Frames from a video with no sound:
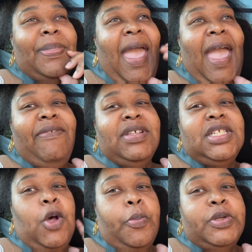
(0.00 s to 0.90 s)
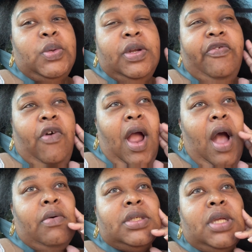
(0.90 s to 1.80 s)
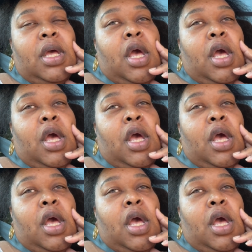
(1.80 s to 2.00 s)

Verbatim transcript: Avis is open twenty-four hours.